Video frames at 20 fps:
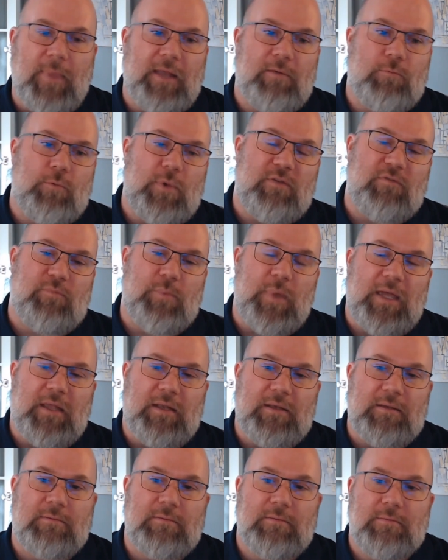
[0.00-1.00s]
and we've
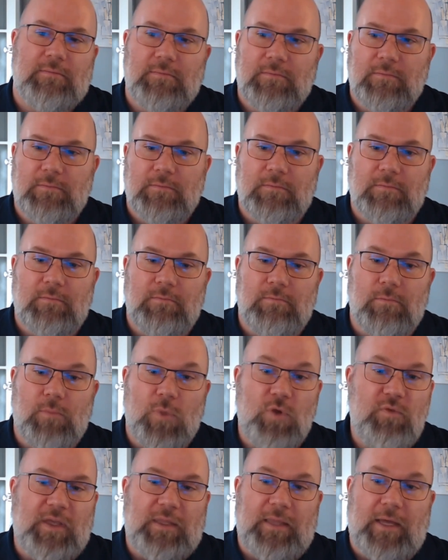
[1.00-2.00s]
been
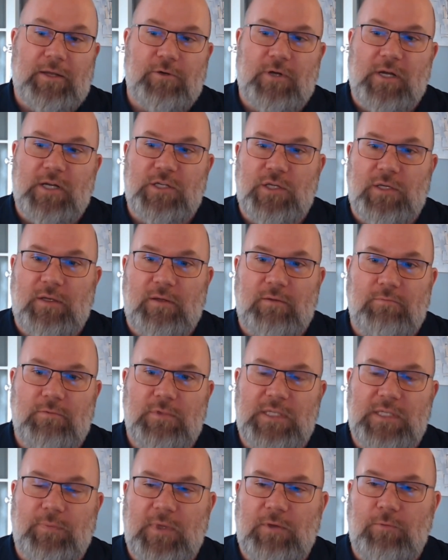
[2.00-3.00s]
moving in that direction.
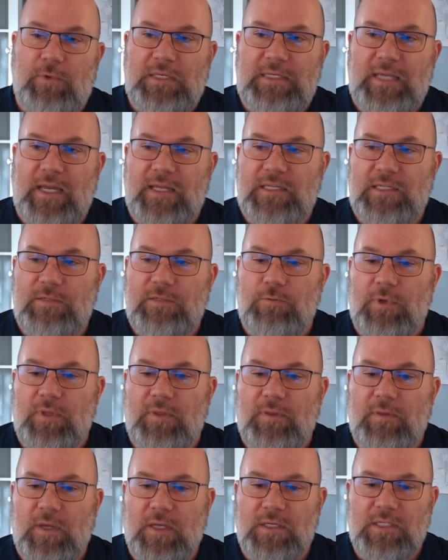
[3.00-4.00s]
It's something we test
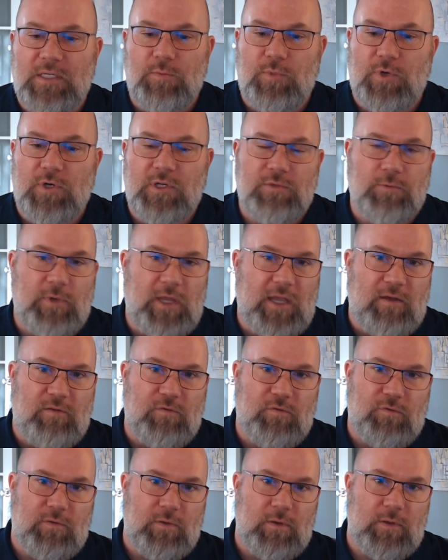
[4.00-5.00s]
with customers. We
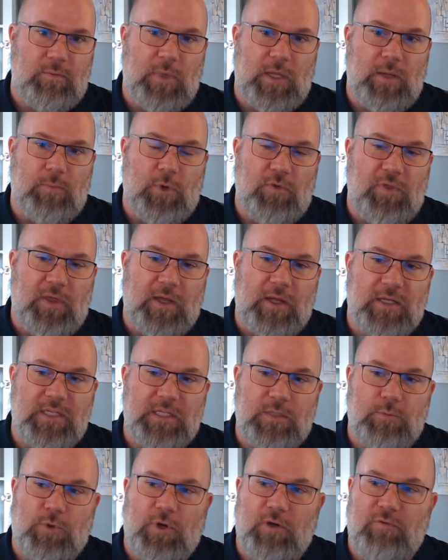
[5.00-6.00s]
have both a
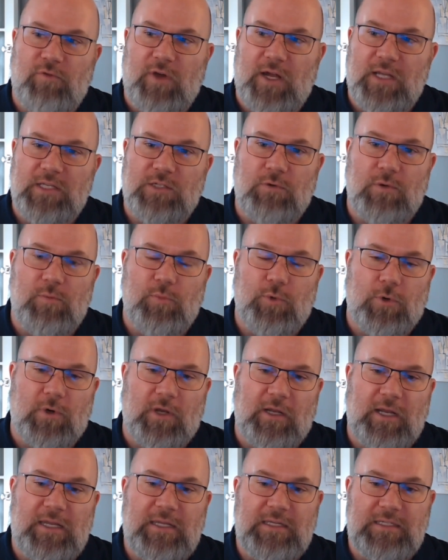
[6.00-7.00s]
customer advisory
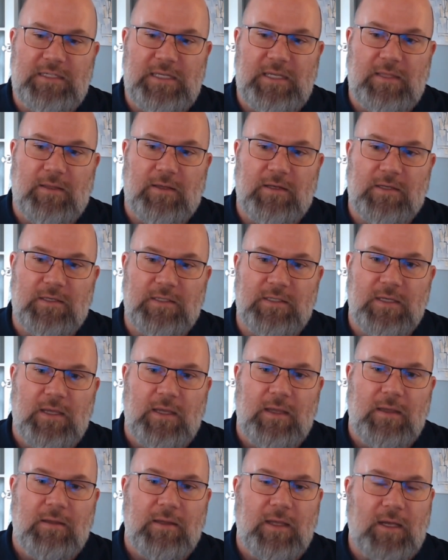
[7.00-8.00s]
board and AEC that is
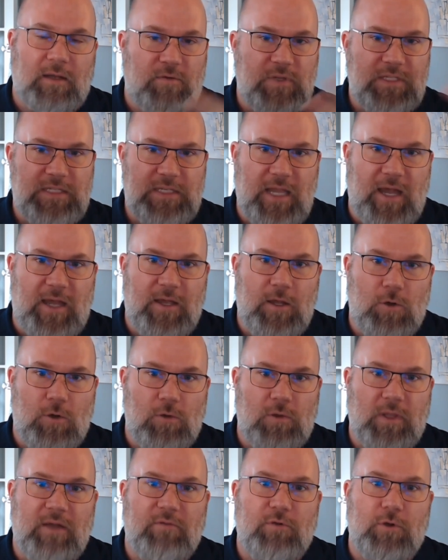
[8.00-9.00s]
kind of a
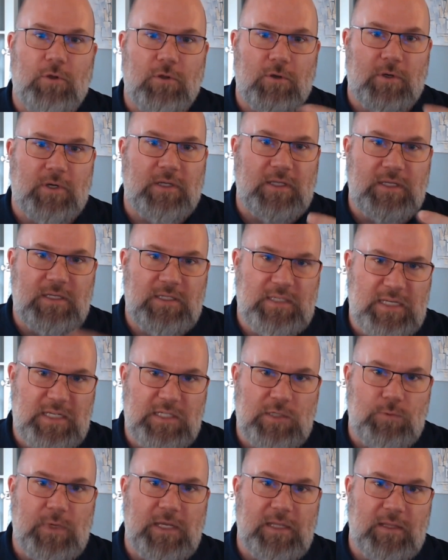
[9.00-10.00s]
CIO level, or at least
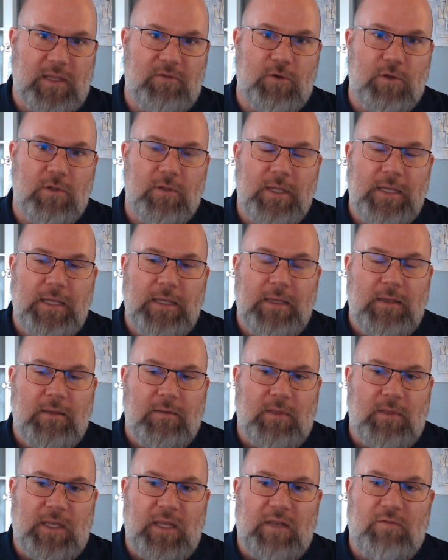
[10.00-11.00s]
C-suite level,
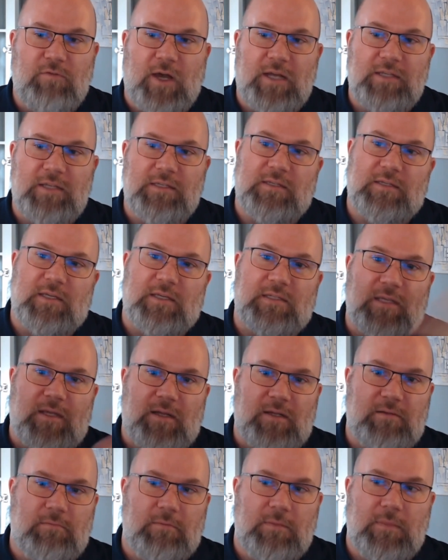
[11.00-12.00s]
that advises us
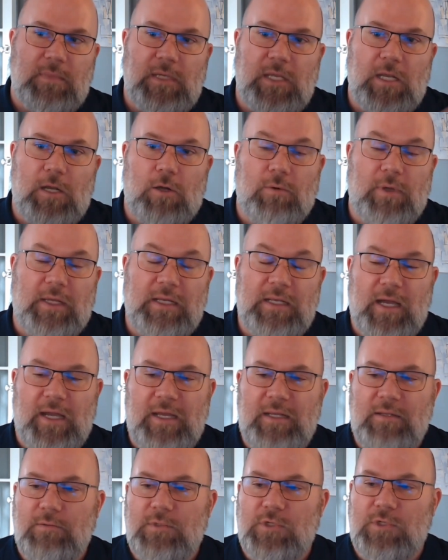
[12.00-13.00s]
on,
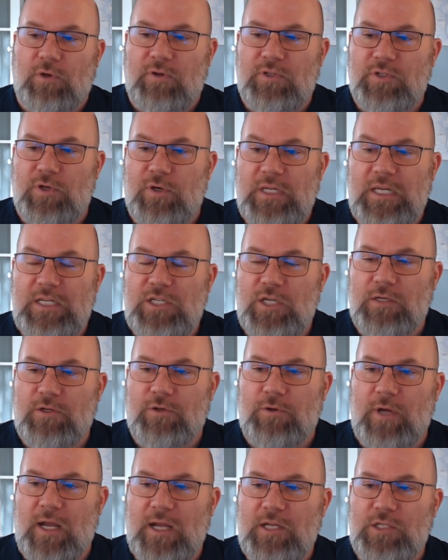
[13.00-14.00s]
Egnyte sort of
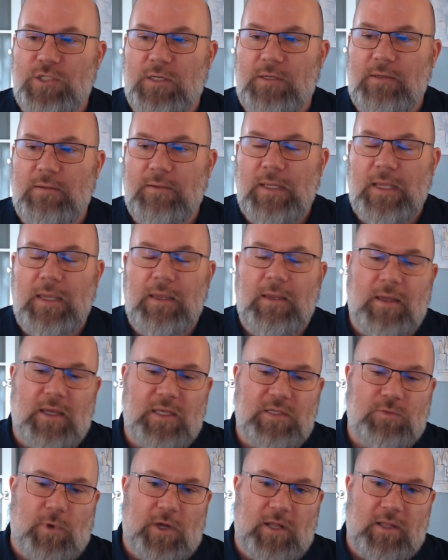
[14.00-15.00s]
strategic direction,
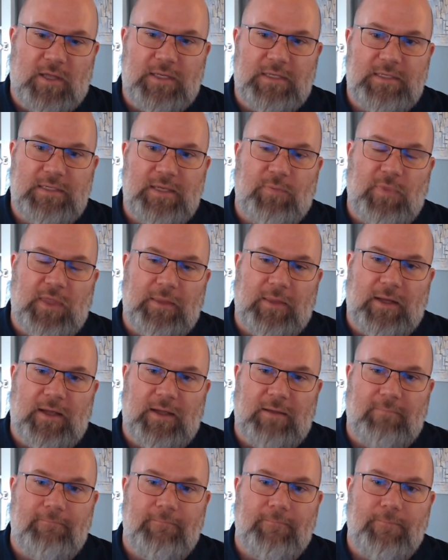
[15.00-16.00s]
as well as something
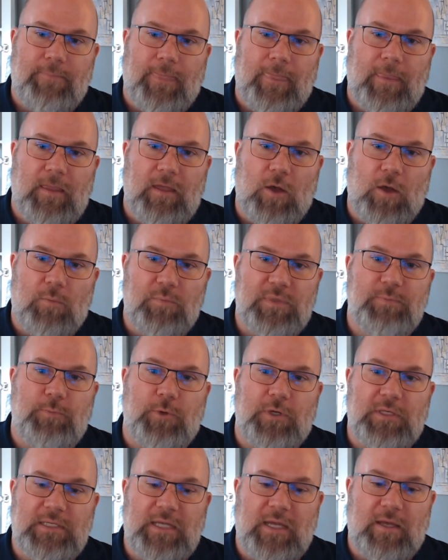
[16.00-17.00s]
that I helped
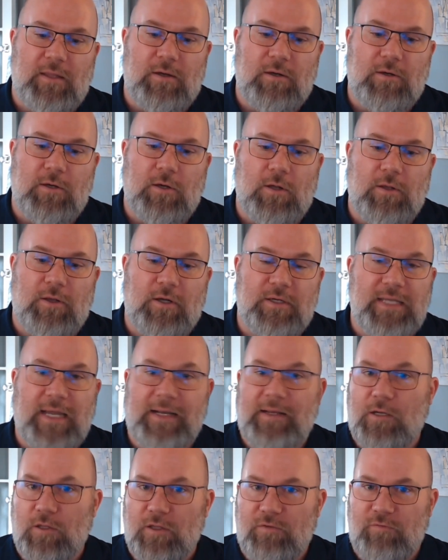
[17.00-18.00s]
put together called our
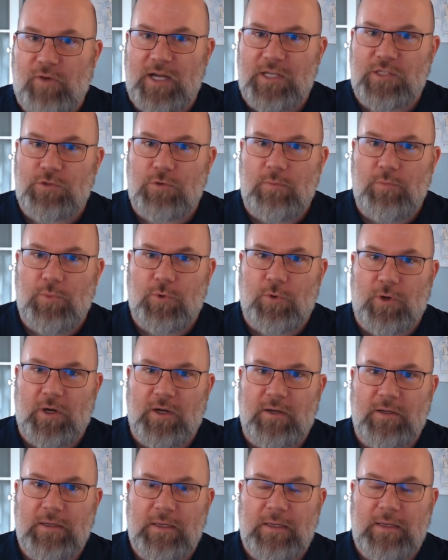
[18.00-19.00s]
technical advisory
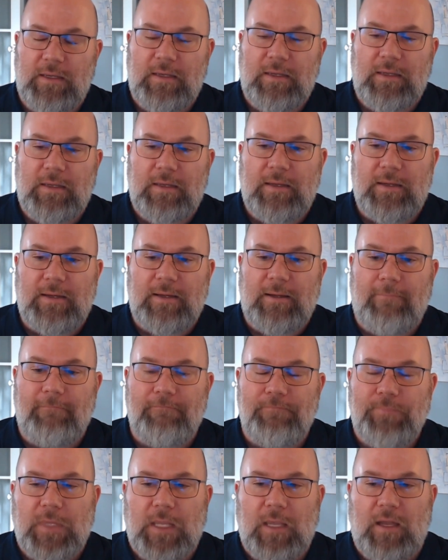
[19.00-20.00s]
board.
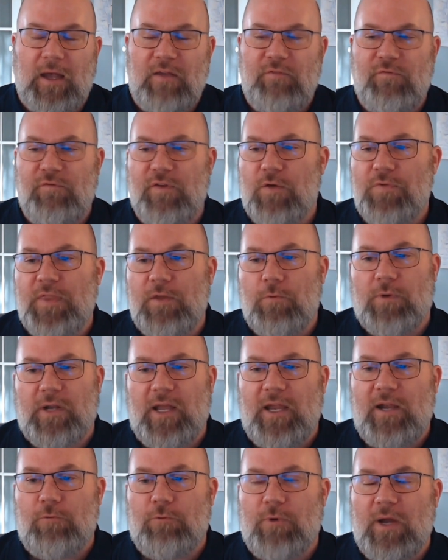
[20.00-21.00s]
I felt that
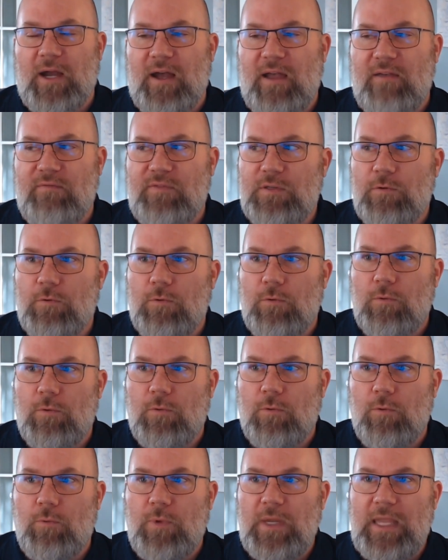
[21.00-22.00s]
when I arrived,
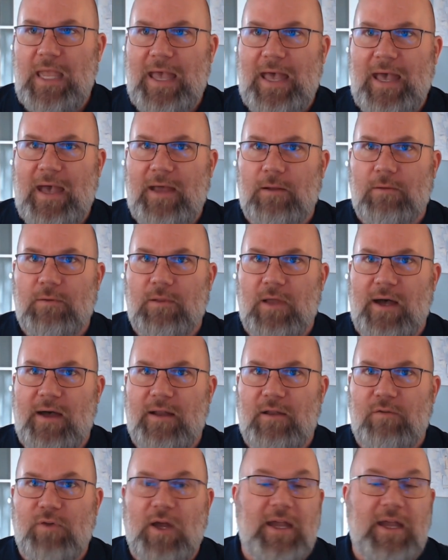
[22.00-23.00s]
we had a
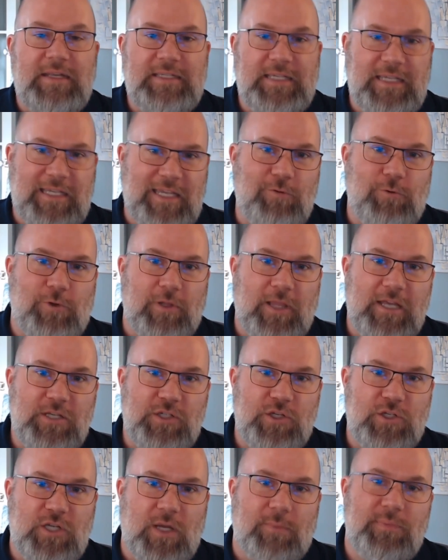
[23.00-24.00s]
lot of IT
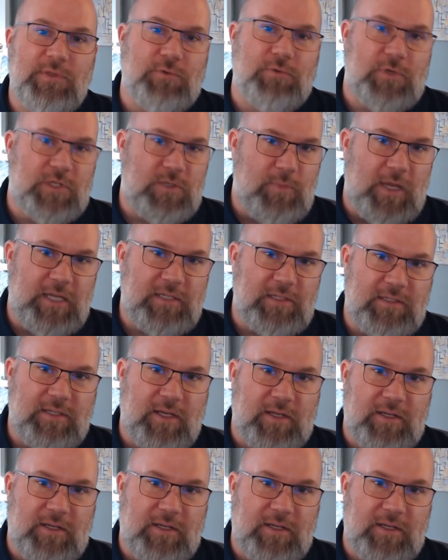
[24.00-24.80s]
relationships, which makes a